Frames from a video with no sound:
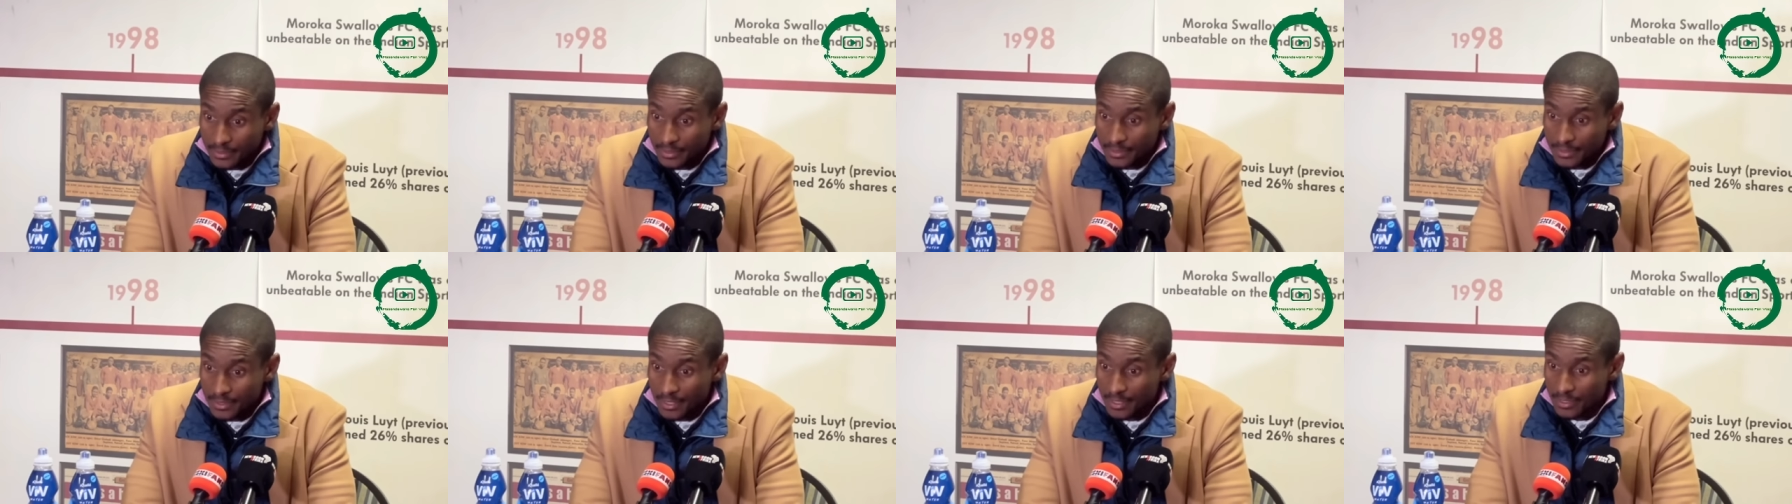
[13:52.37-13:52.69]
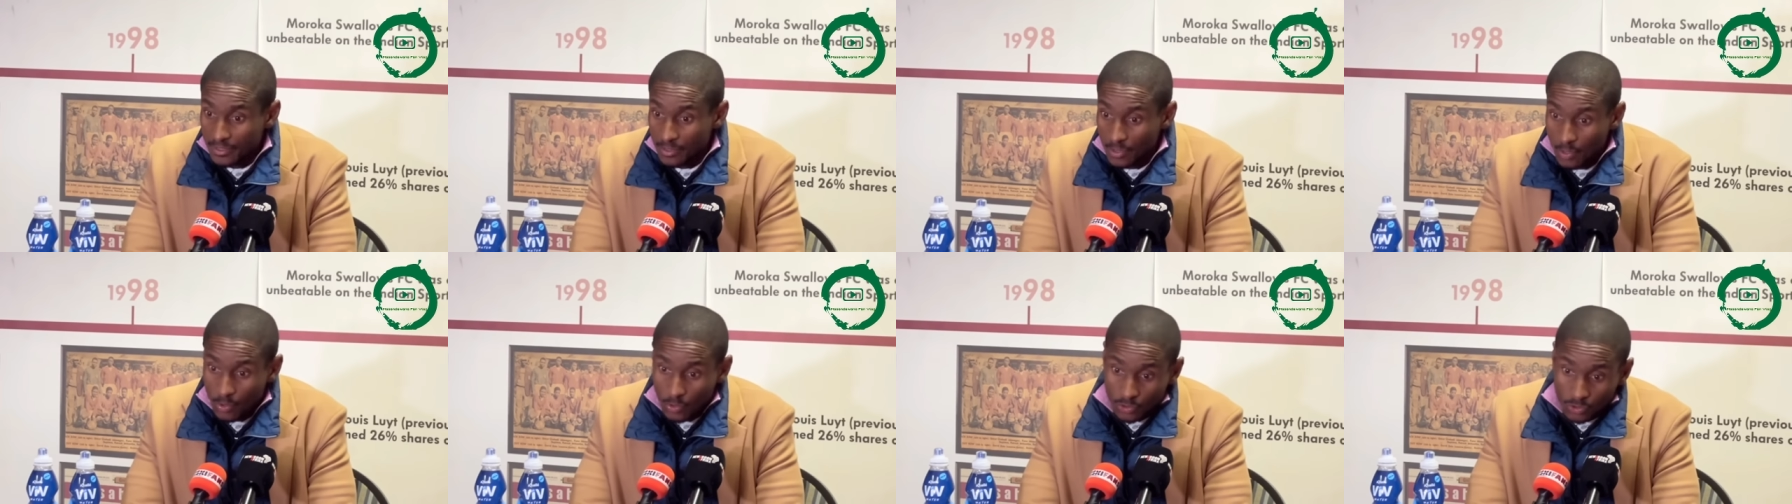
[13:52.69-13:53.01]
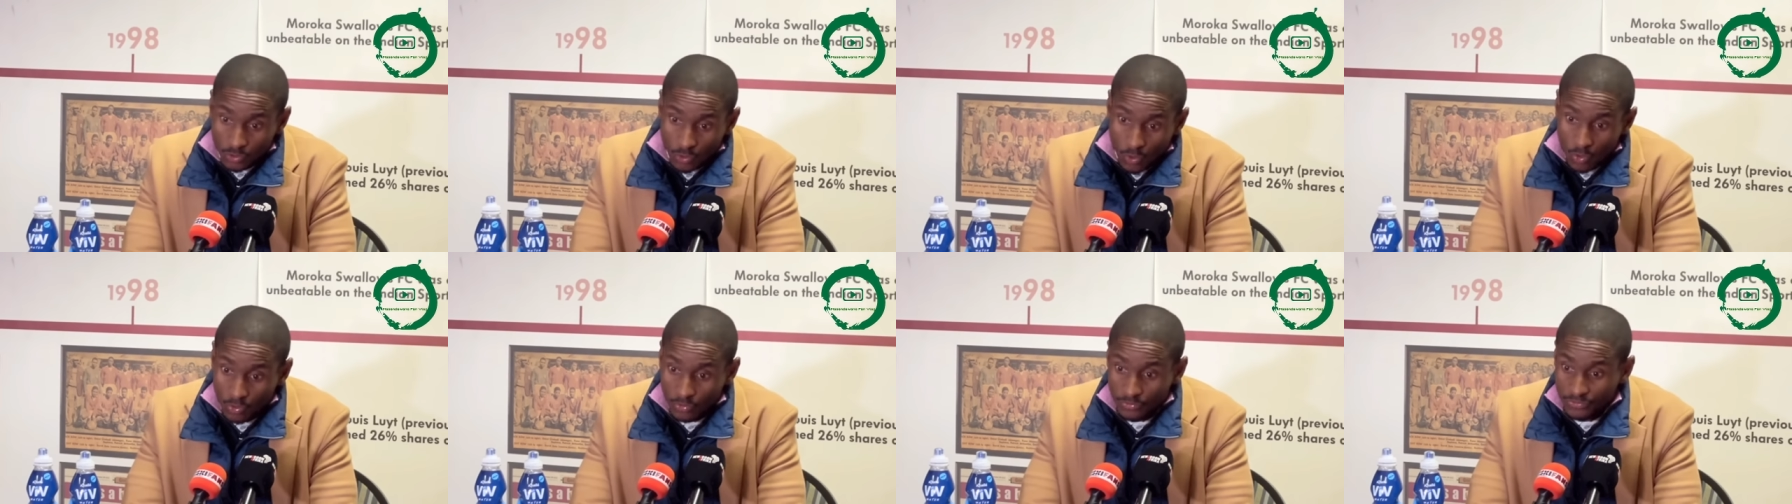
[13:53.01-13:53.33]
He says
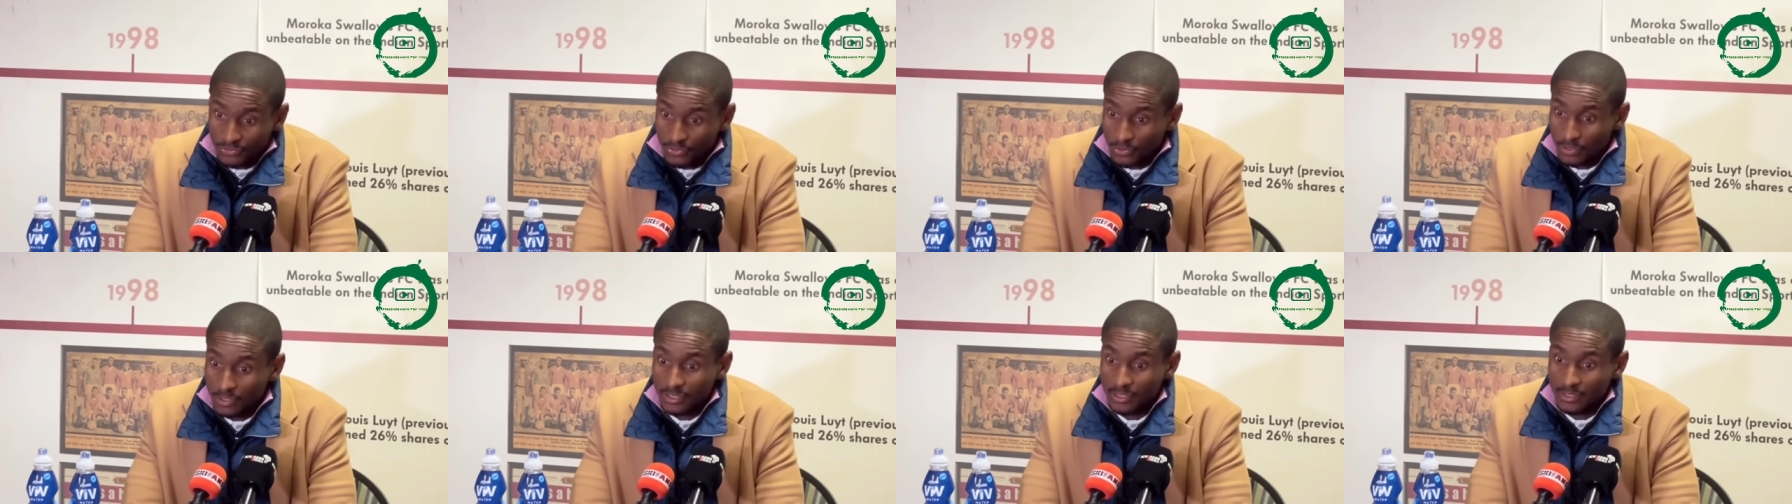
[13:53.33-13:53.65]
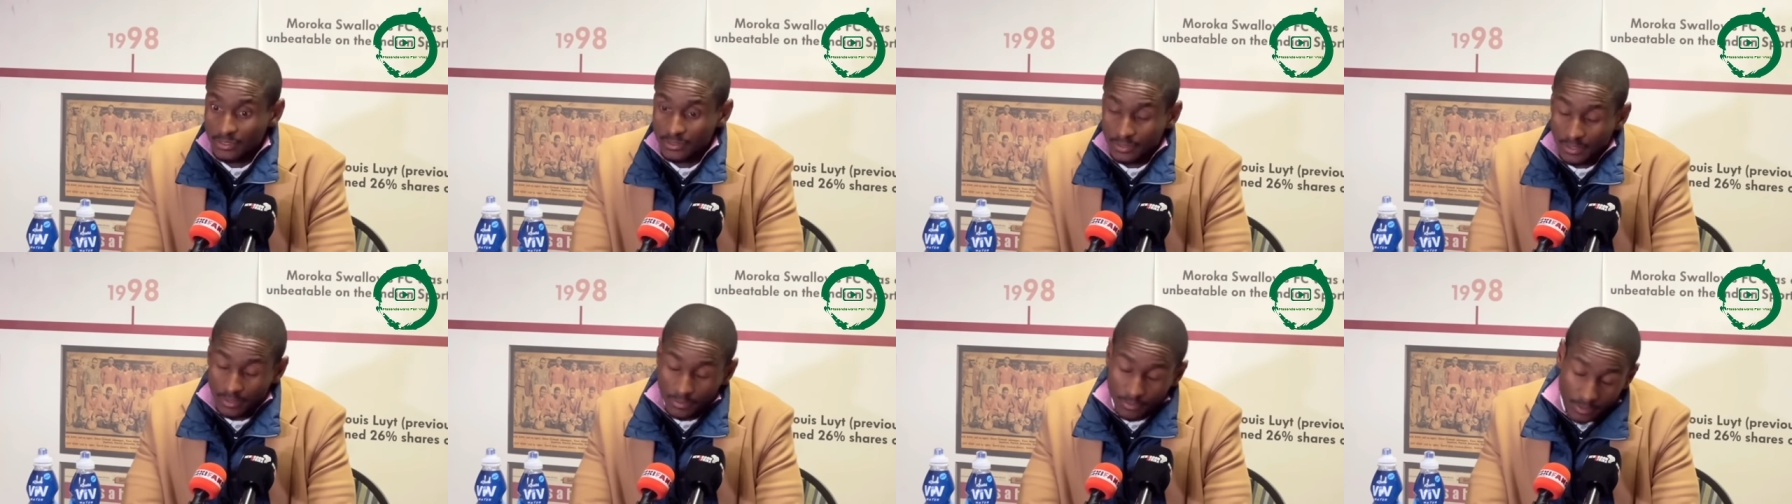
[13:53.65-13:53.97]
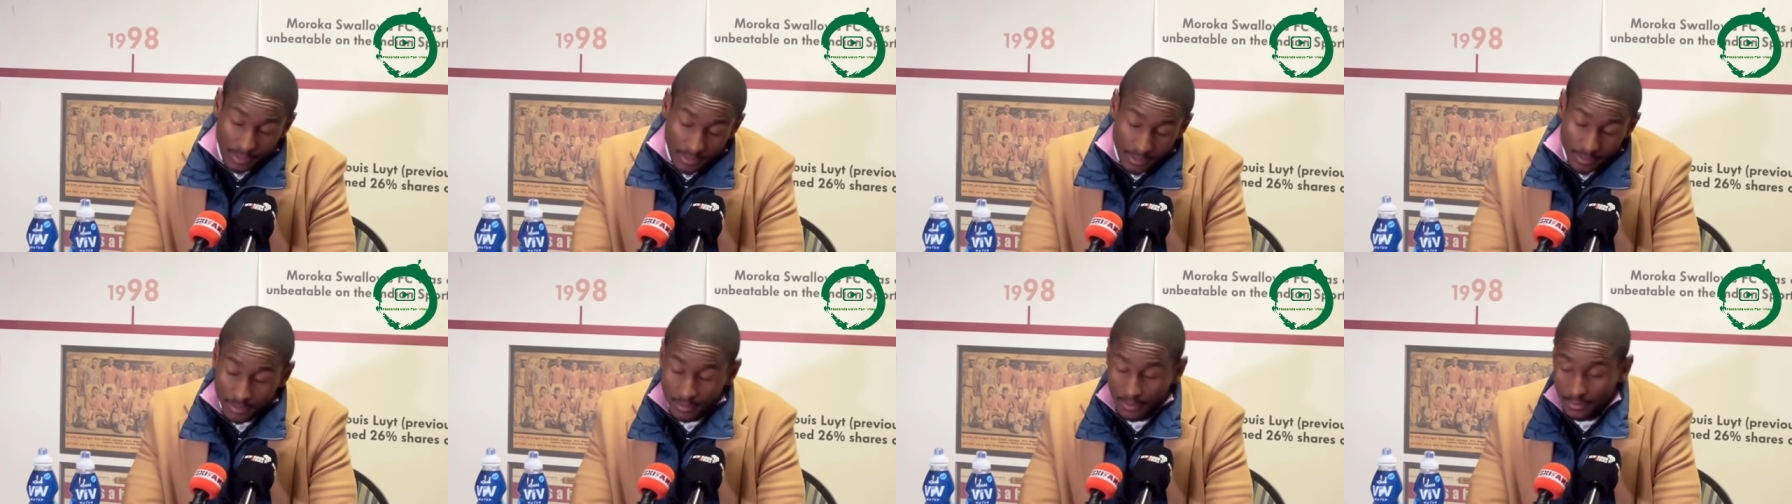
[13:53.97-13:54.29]
Lorch called for it,
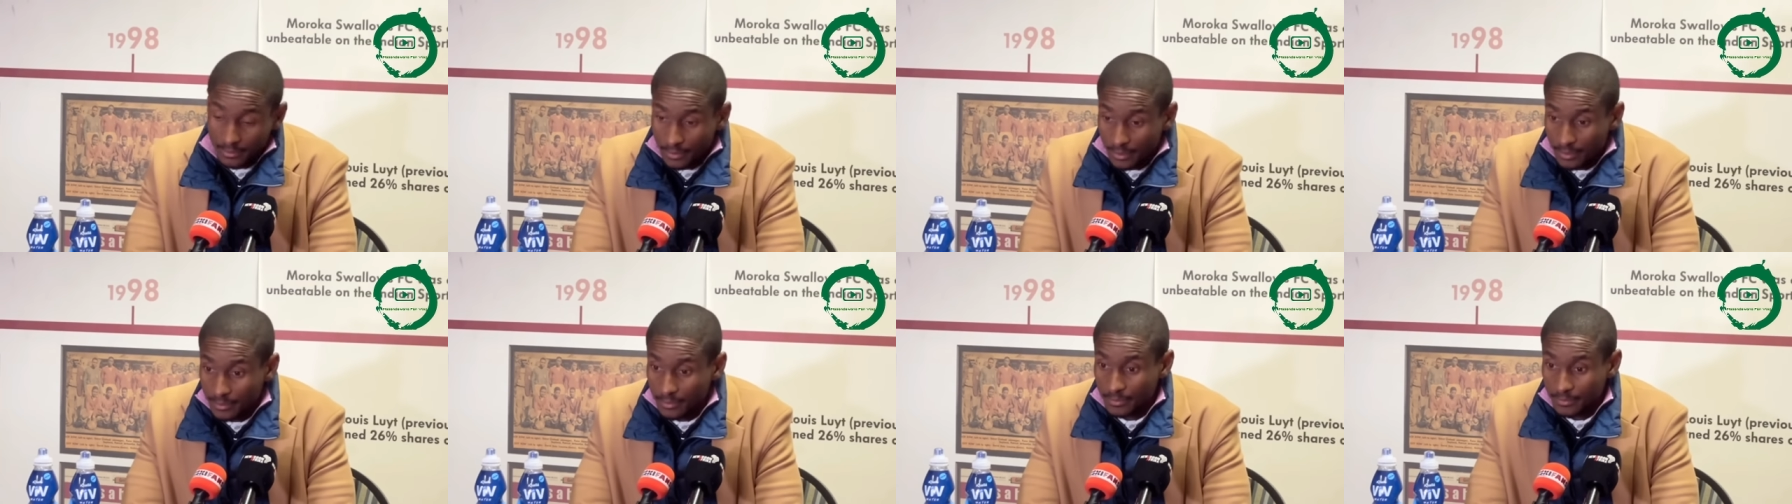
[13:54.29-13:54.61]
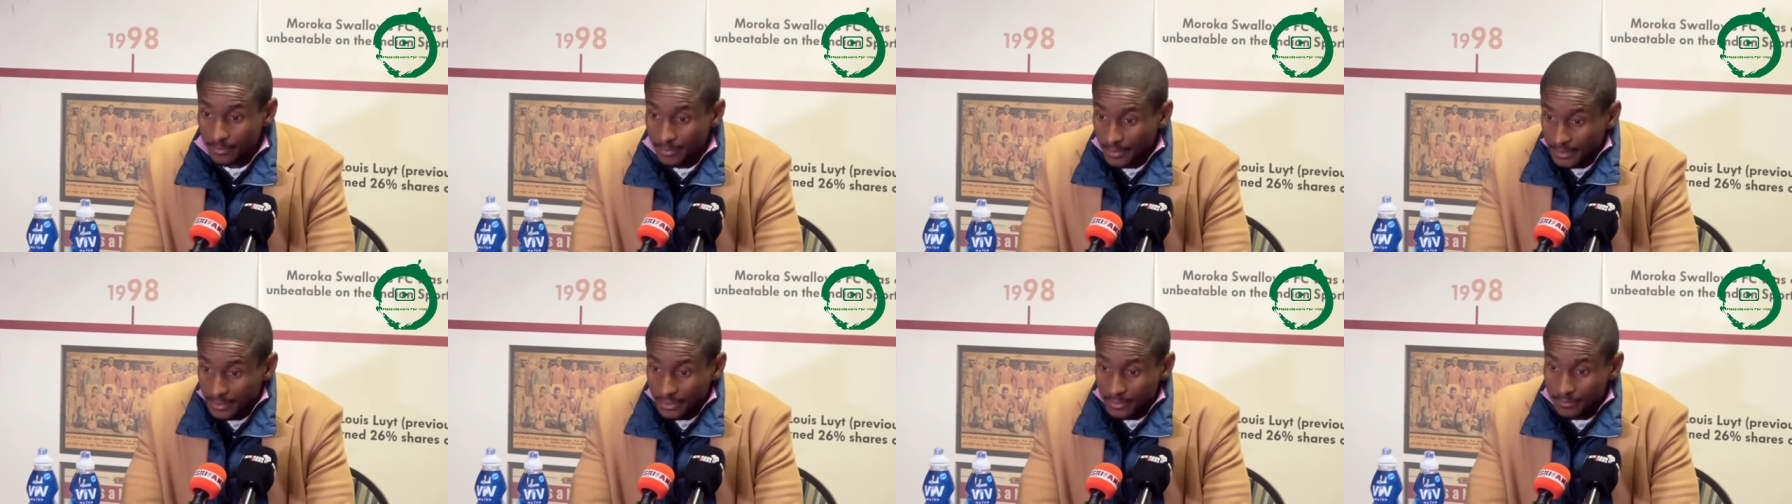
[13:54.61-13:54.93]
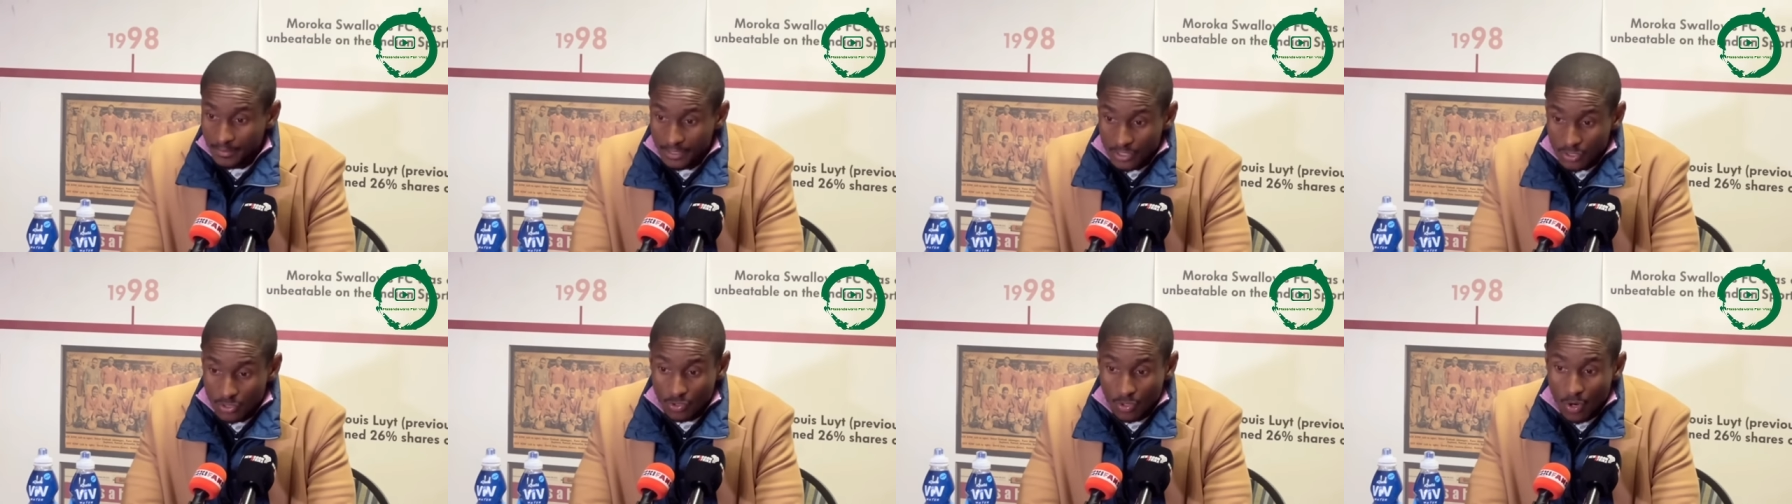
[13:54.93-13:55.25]
okay, then, but he
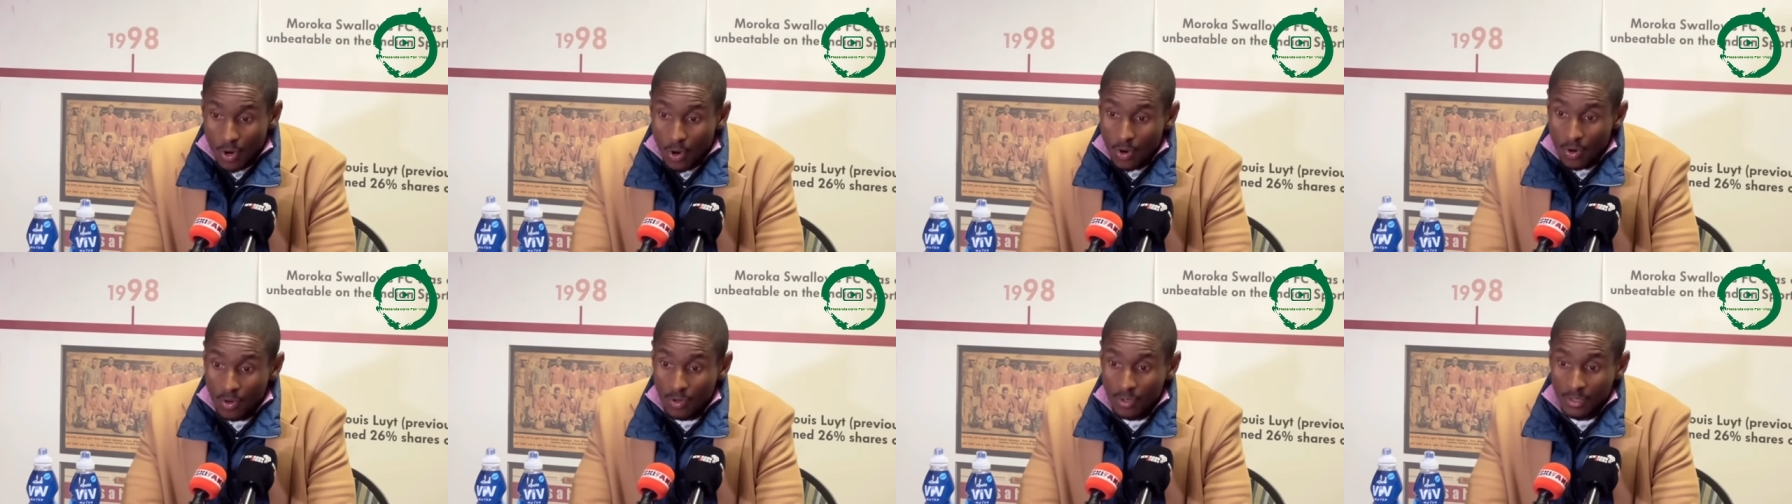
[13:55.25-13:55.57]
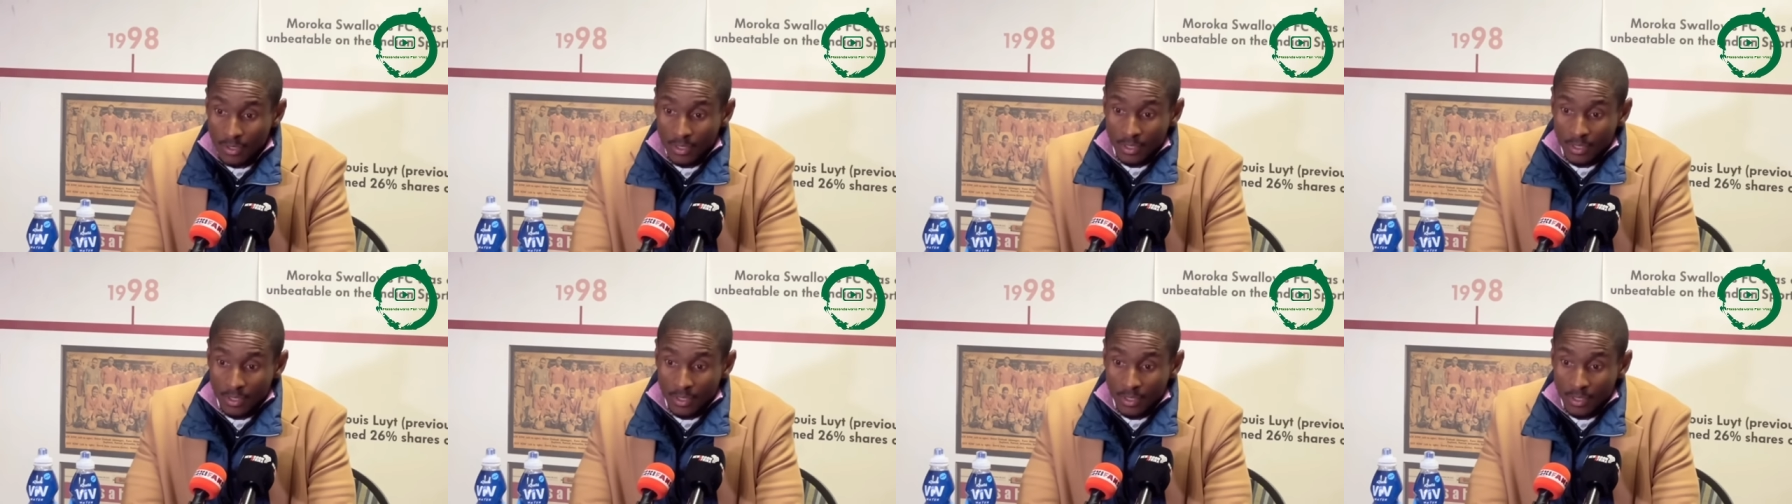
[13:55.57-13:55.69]
must score.